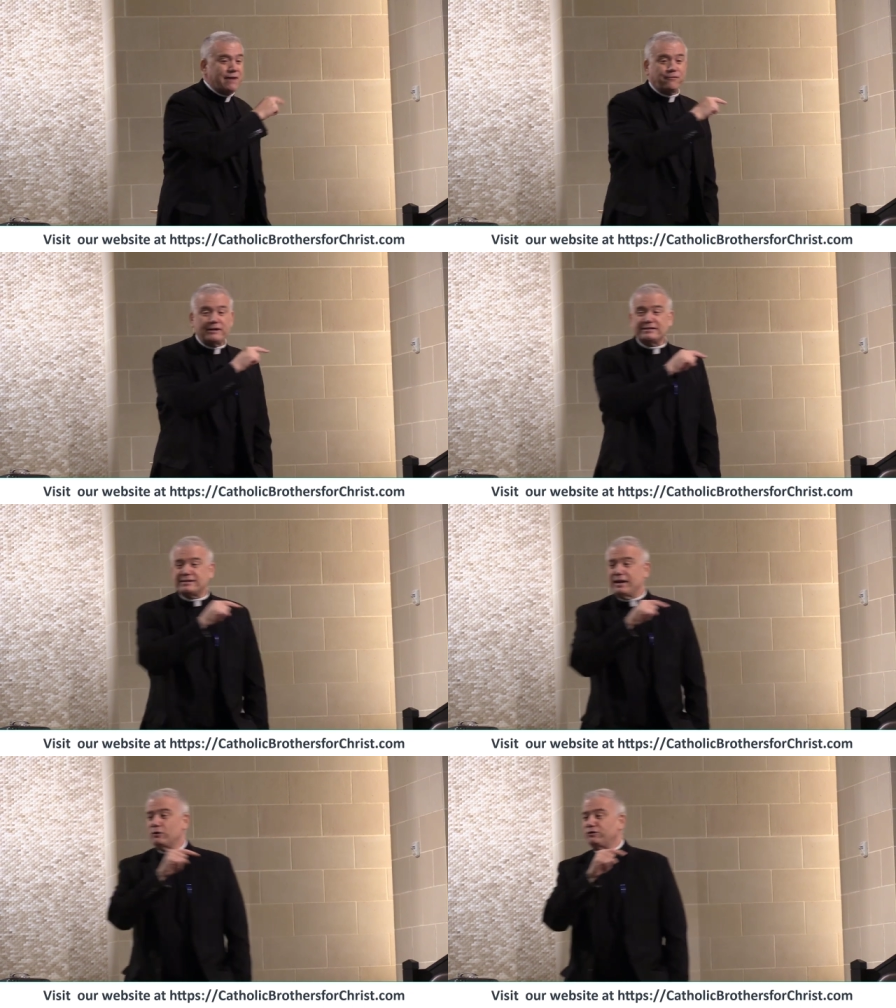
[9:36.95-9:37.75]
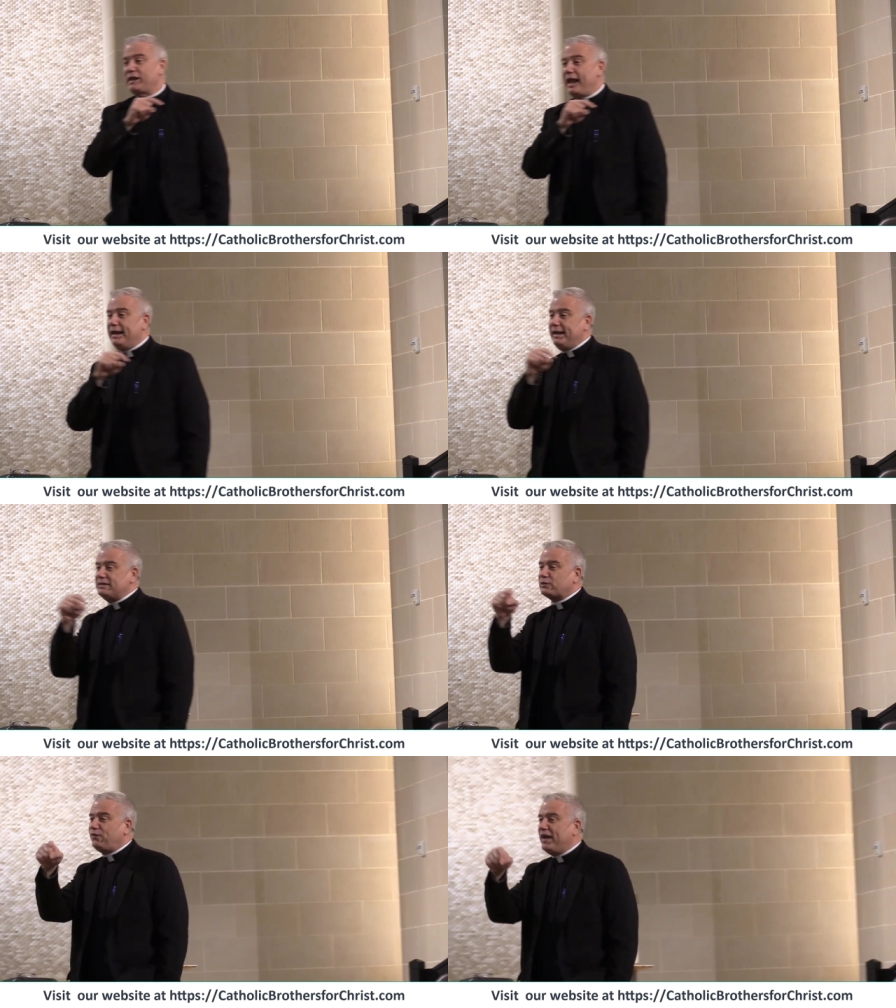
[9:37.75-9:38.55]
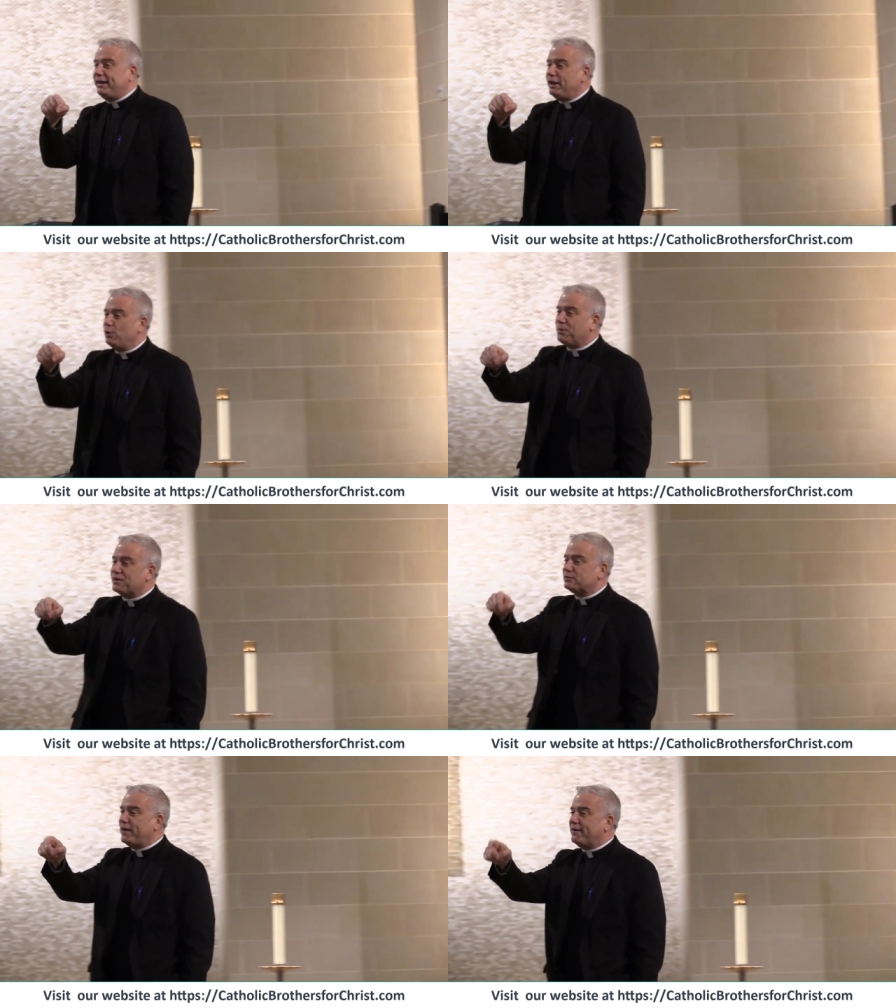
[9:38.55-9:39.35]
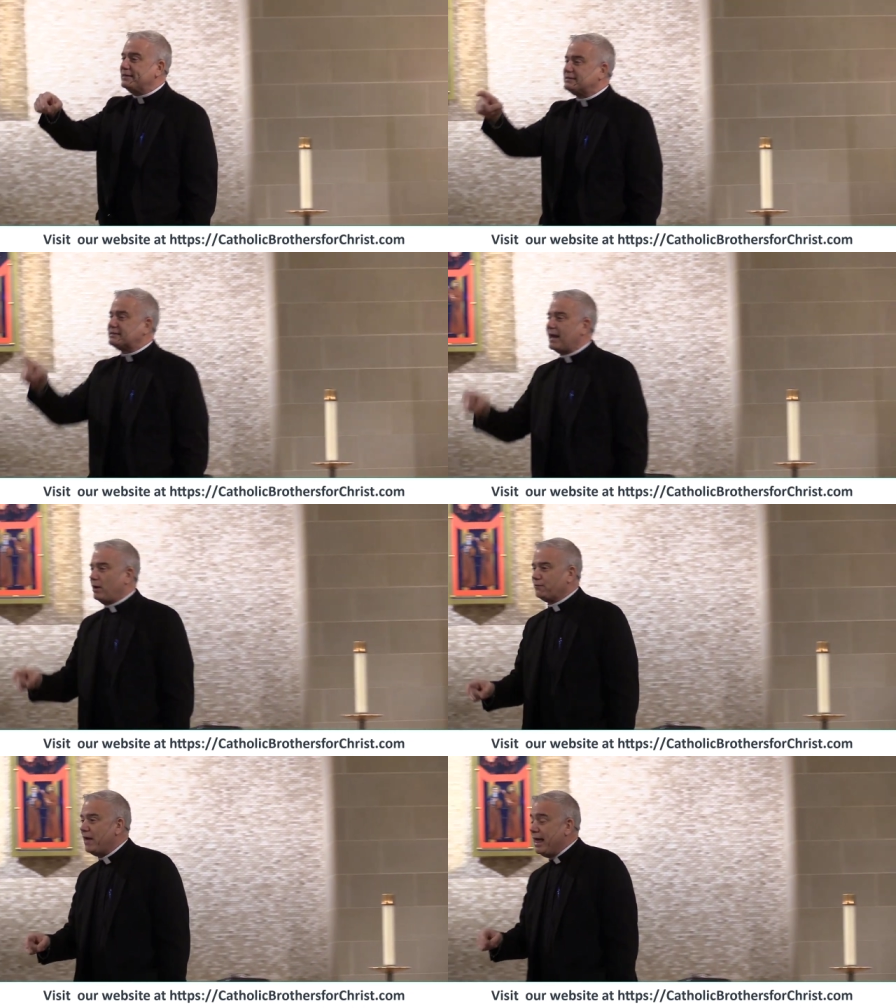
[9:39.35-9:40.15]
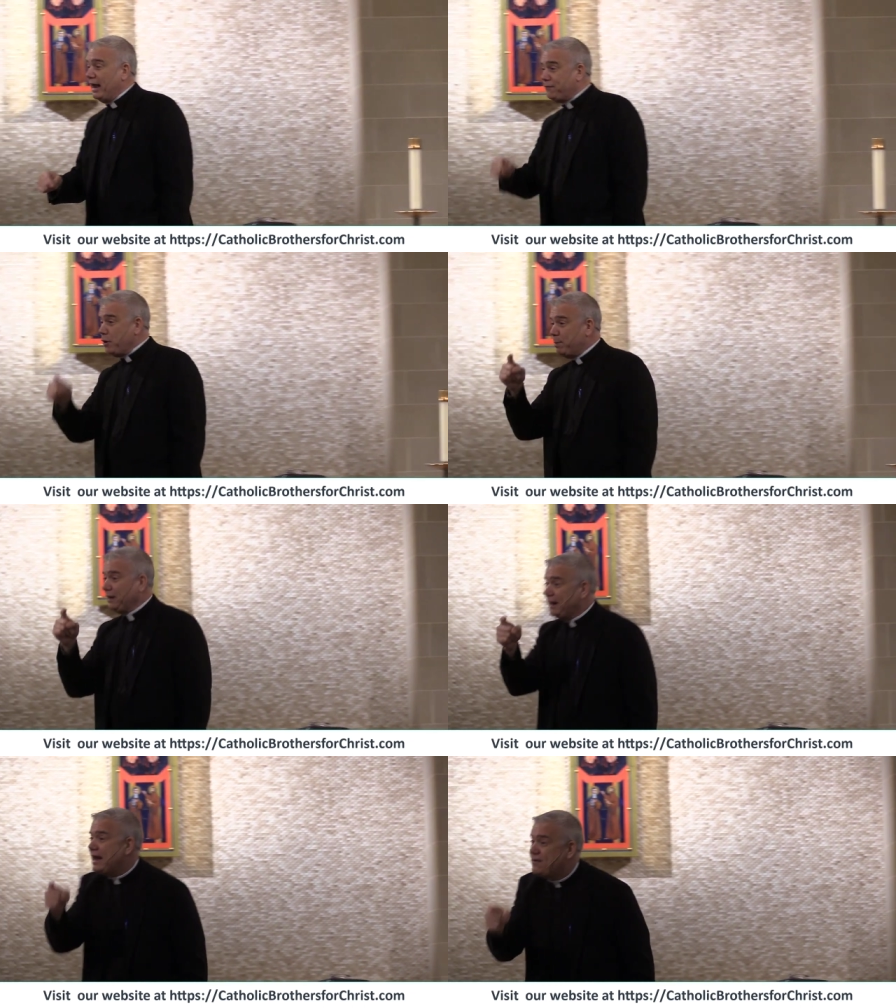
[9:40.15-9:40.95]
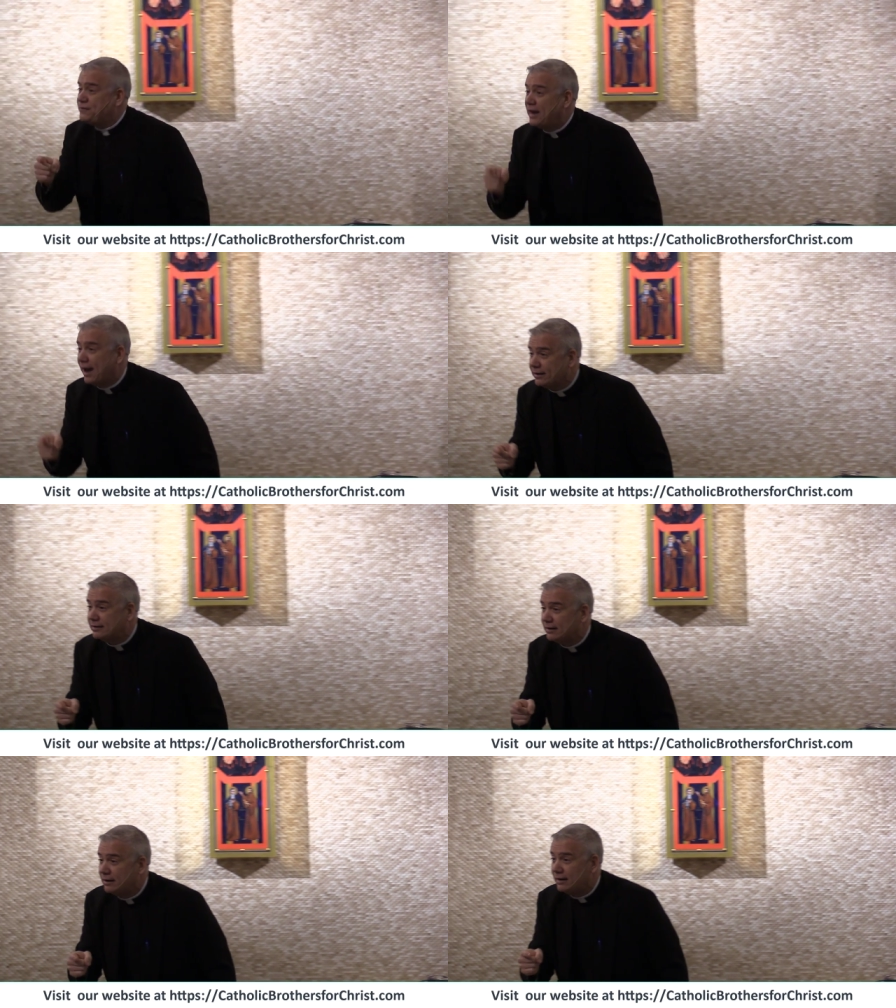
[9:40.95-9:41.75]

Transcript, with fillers: every single day he's feeding you with his very self, if you believed it,